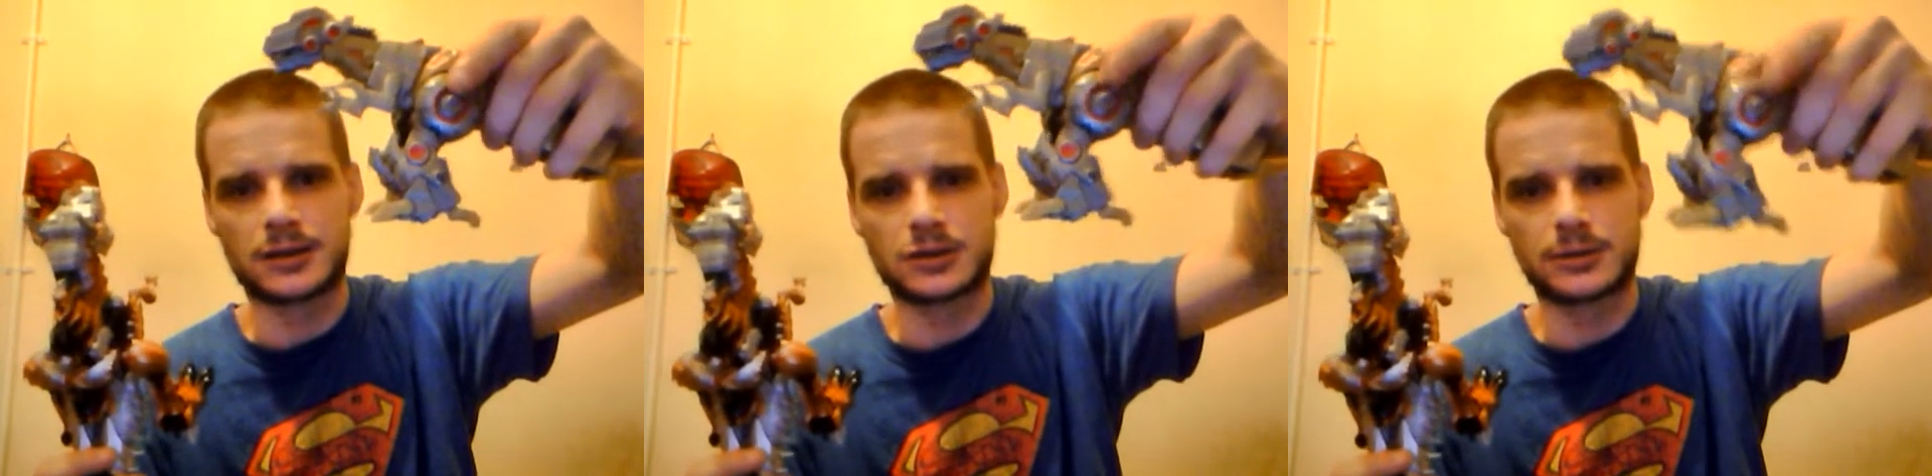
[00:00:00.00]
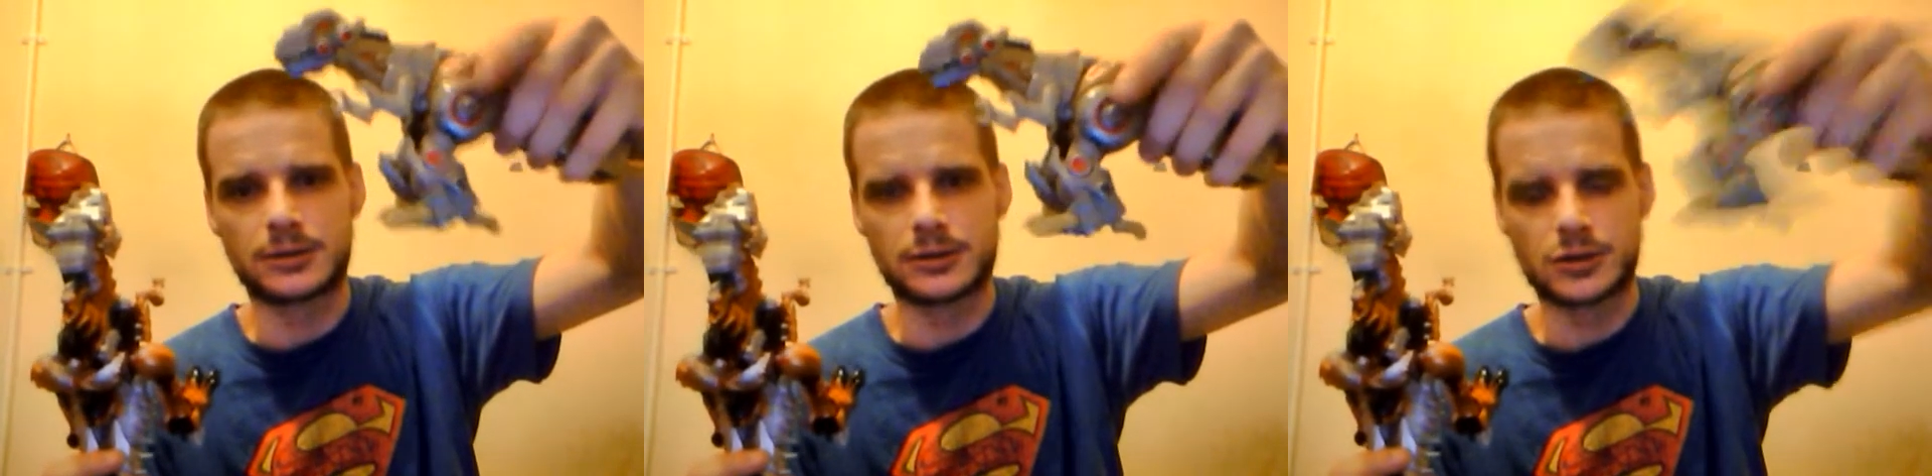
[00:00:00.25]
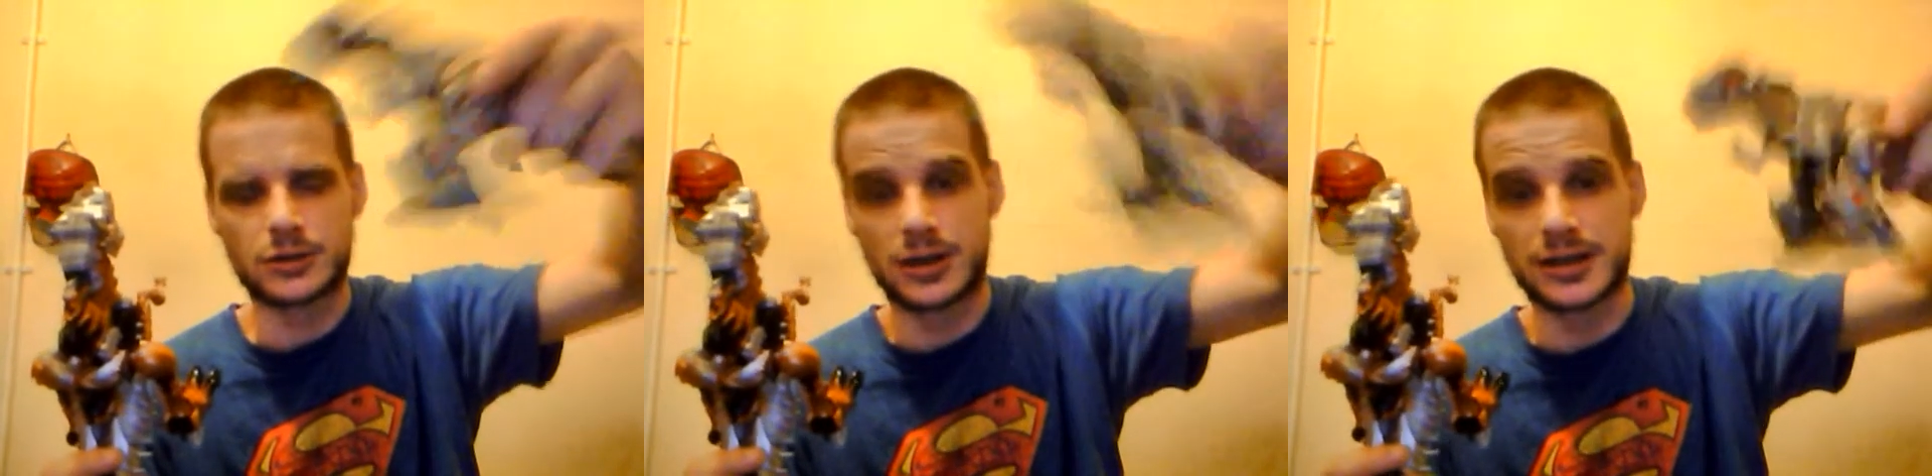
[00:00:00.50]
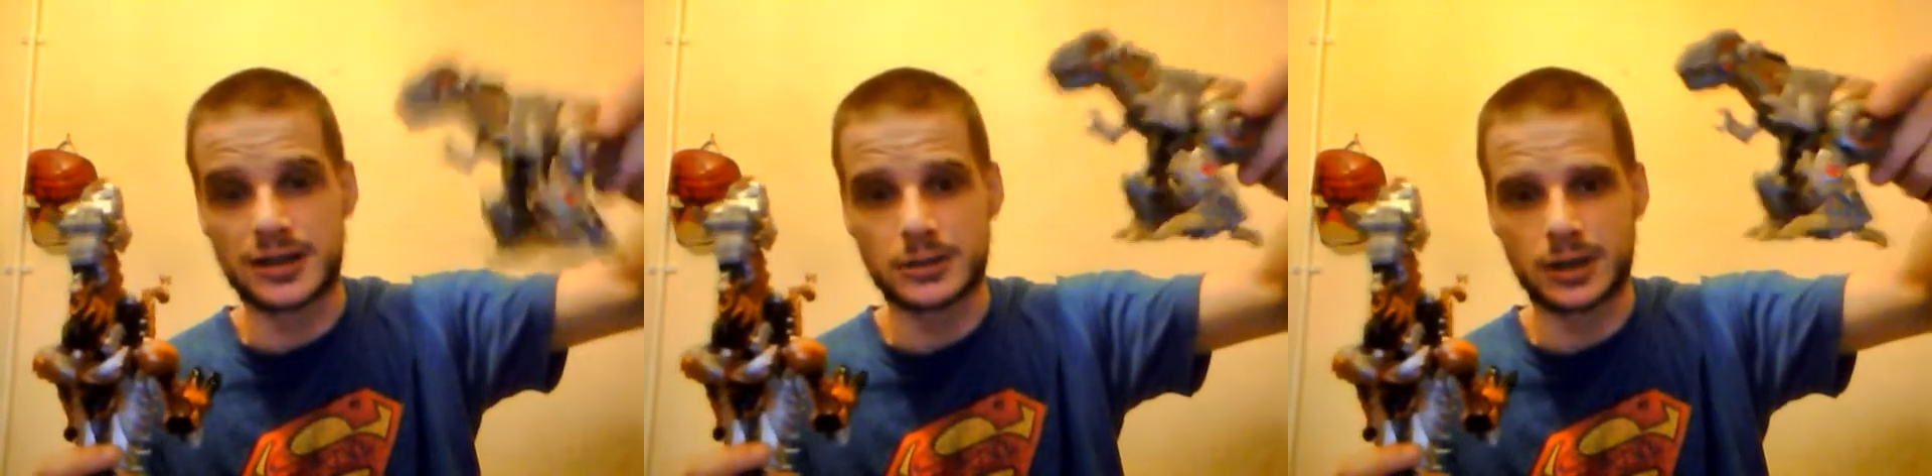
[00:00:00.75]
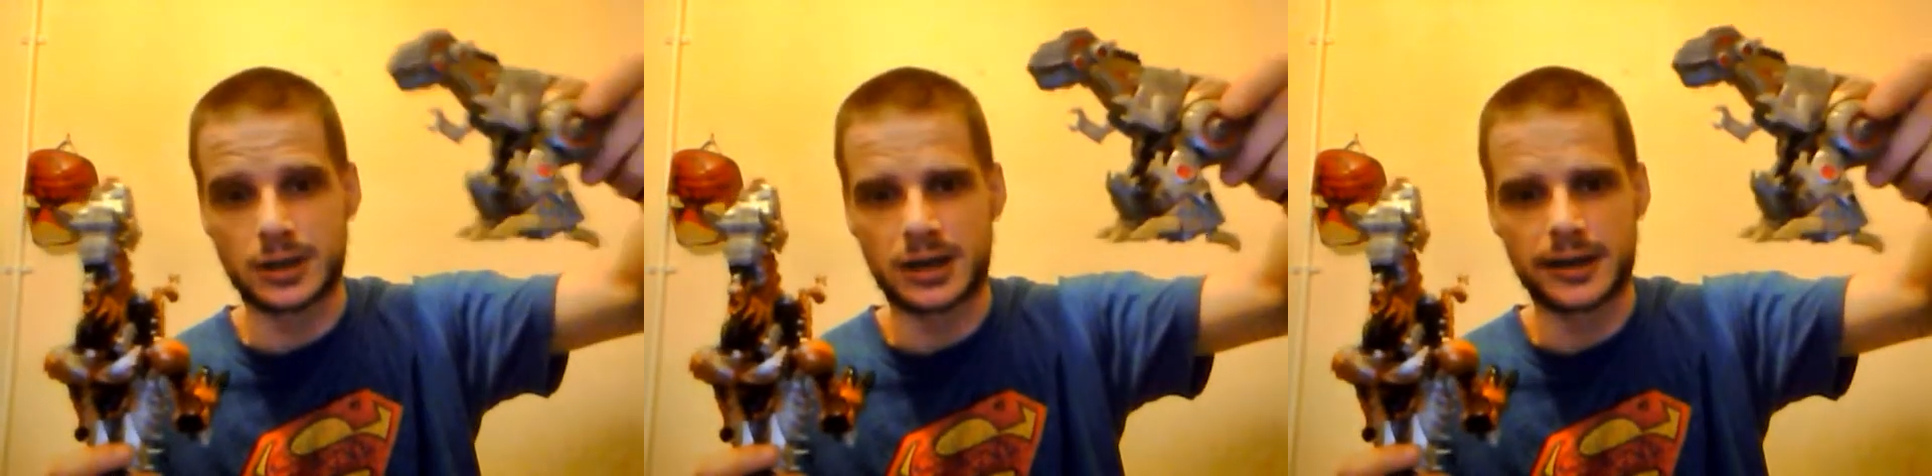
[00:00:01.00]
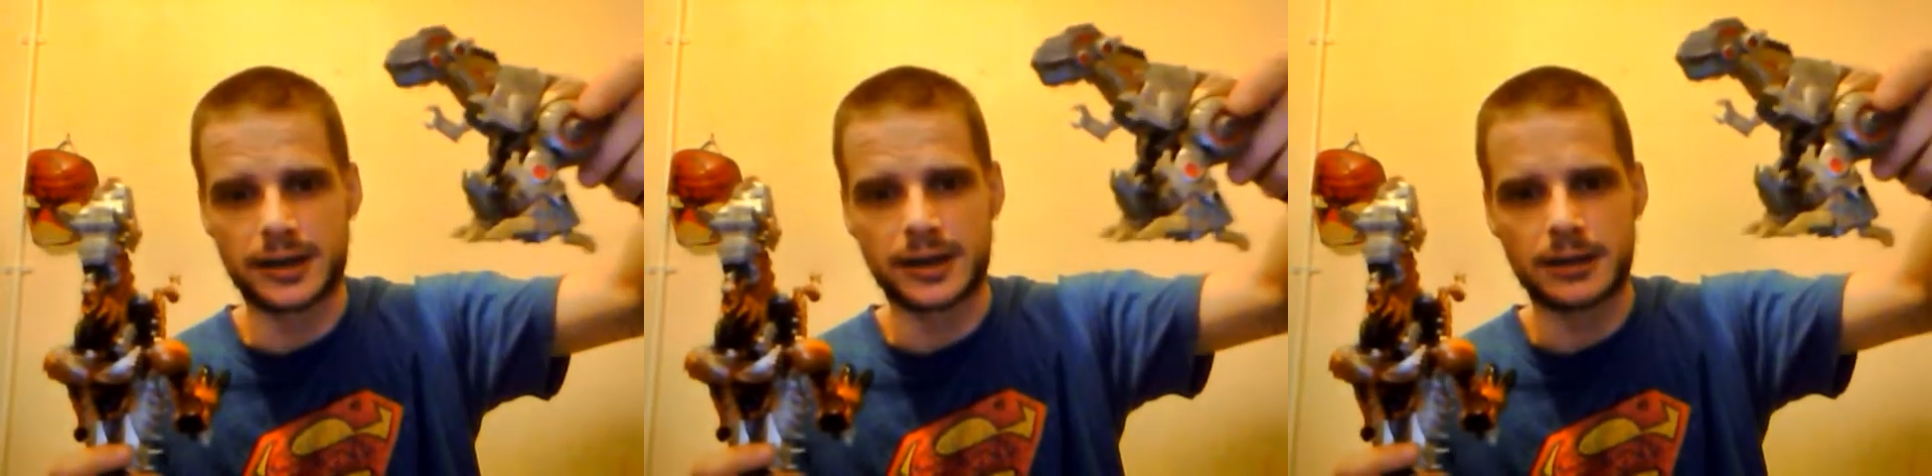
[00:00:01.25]
trouble trying to
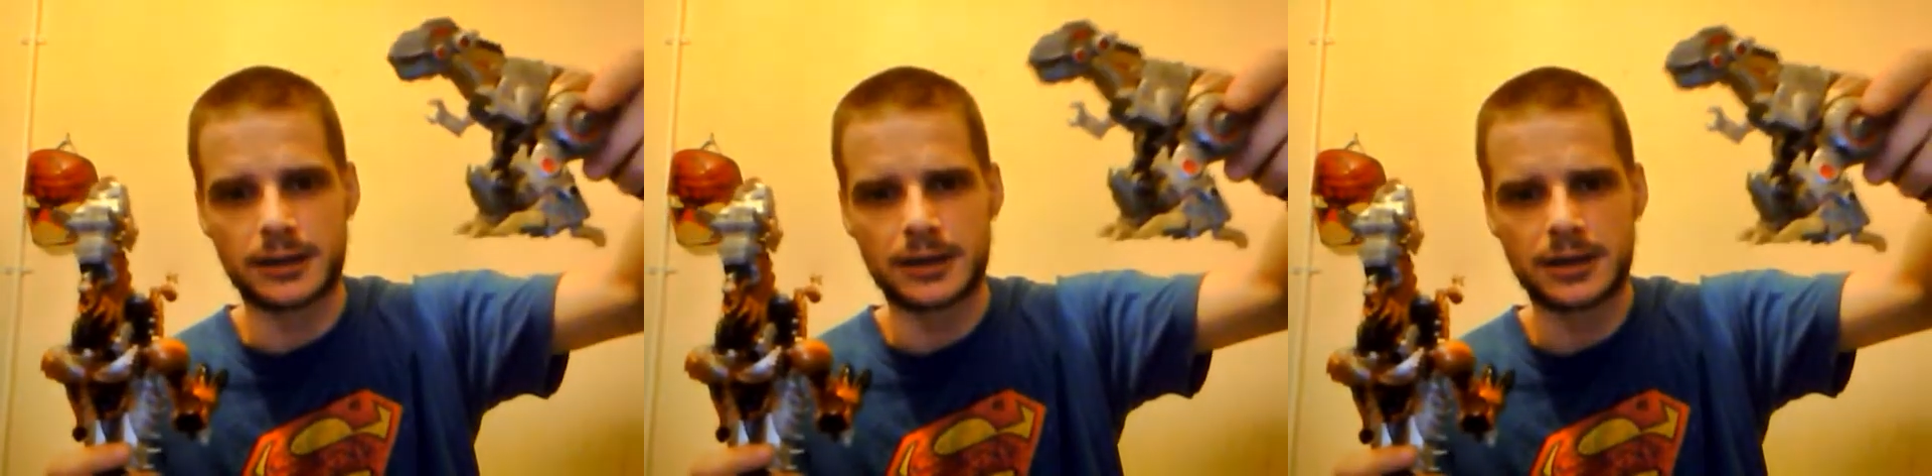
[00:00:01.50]
align them